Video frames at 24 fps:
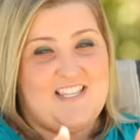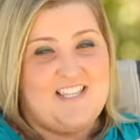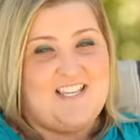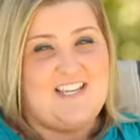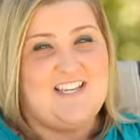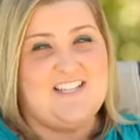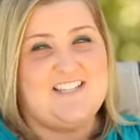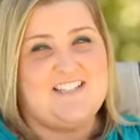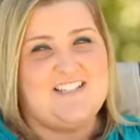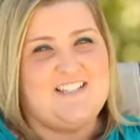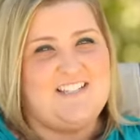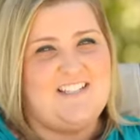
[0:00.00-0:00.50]

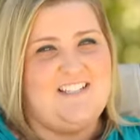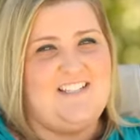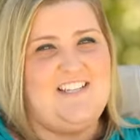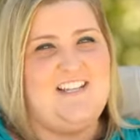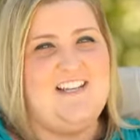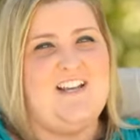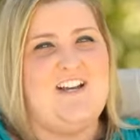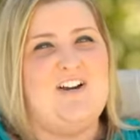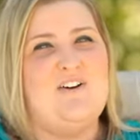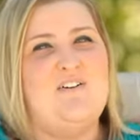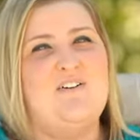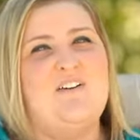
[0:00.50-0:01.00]
this and, you
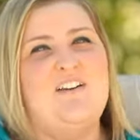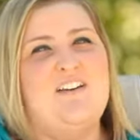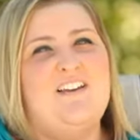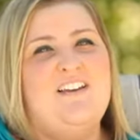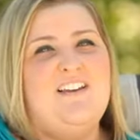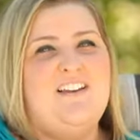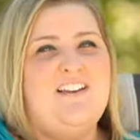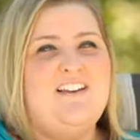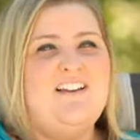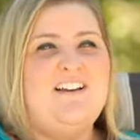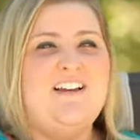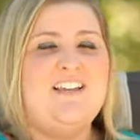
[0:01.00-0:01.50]
know,
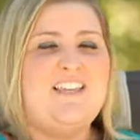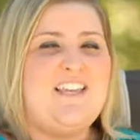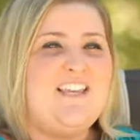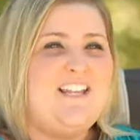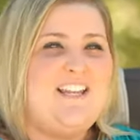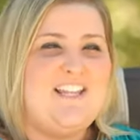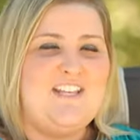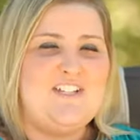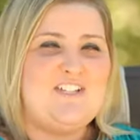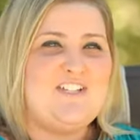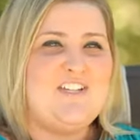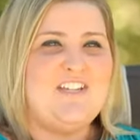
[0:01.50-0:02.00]
I
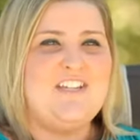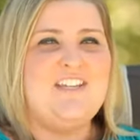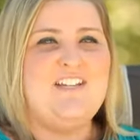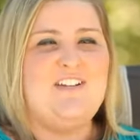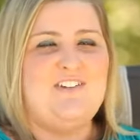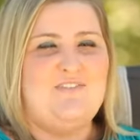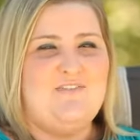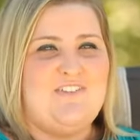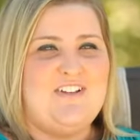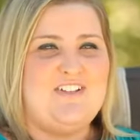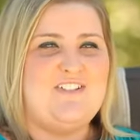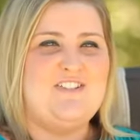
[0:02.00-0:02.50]
can't eat chicken
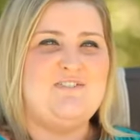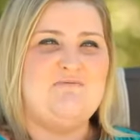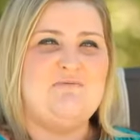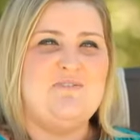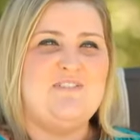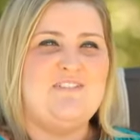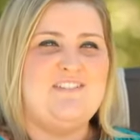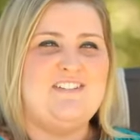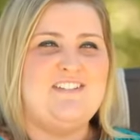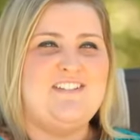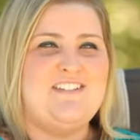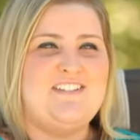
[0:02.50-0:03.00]
and
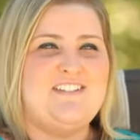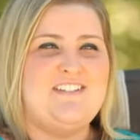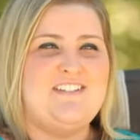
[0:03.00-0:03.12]
vegetables